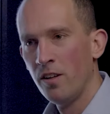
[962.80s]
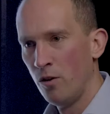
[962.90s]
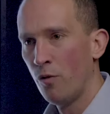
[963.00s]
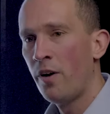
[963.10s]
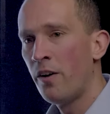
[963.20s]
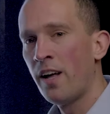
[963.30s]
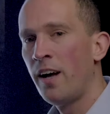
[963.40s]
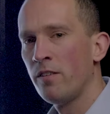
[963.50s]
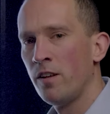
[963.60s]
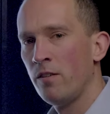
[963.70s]
you'll find
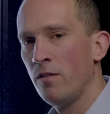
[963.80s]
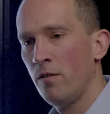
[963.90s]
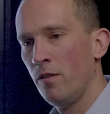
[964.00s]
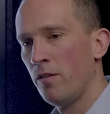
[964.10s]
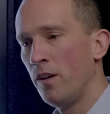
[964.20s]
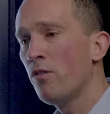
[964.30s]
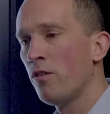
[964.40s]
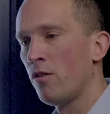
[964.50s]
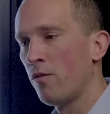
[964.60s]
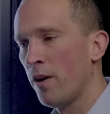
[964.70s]
out that
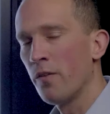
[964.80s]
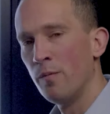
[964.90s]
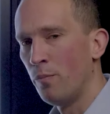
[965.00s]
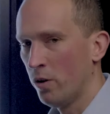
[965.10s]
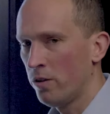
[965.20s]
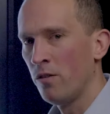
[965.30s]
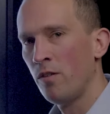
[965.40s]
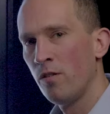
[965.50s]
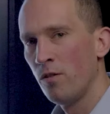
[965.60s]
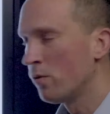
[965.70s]
distance is very
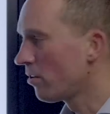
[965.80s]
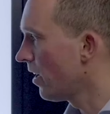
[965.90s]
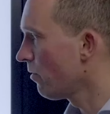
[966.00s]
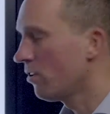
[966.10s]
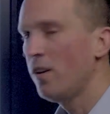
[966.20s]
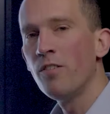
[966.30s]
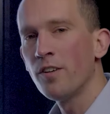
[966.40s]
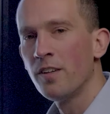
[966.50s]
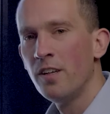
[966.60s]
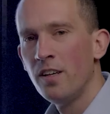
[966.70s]
important to a terrace
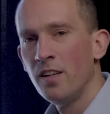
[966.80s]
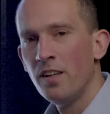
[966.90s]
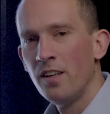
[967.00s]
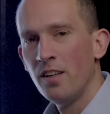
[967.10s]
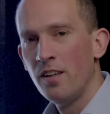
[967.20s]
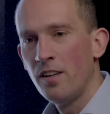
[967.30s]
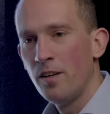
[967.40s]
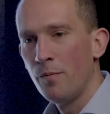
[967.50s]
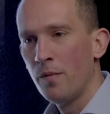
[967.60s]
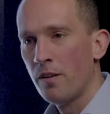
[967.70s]
heater.
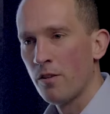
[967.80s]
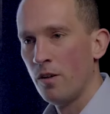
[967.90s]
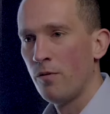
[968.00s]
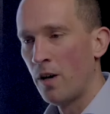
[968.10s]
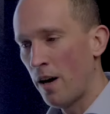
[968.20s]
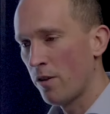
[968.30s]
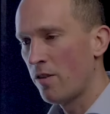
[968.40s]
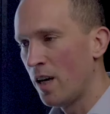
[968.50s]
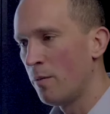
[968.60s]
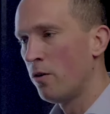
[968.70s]
So if you have a
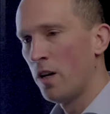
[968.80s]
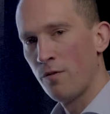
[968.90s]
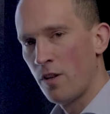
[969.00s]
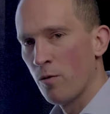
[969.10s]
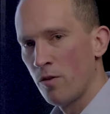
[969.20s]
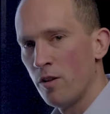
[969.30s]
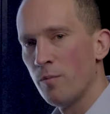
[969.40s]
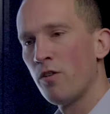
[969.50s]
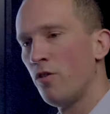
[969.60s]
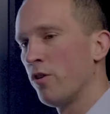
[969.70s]
table, you have a terrace heater,
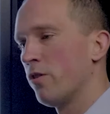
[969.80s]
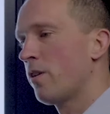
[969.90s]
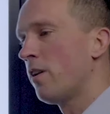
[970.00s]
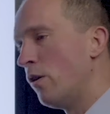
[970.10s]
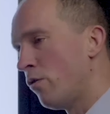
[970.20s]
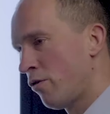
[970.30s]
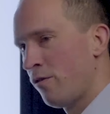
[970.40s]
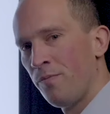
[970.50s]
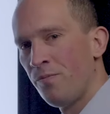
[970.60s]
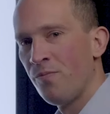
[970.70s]
make sure you're close
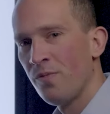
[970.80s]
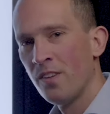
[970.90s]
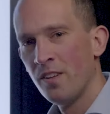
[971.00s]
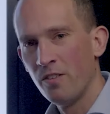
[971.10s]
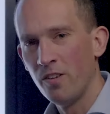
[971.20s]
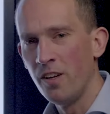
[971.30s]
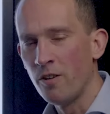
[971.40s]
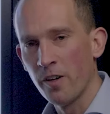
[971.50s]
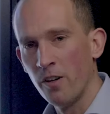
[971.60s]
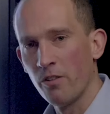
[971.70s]
to the
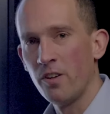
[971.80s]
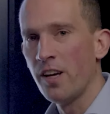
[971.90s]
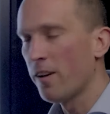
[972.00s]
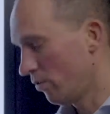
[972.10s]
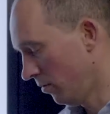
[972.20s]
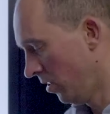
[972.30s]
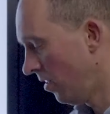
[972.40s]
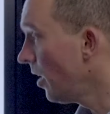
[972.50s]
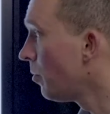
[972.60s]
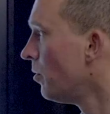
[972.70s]
heater and not on the edge of the
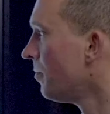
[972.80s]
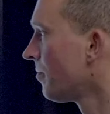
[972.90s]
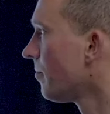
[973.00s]
table.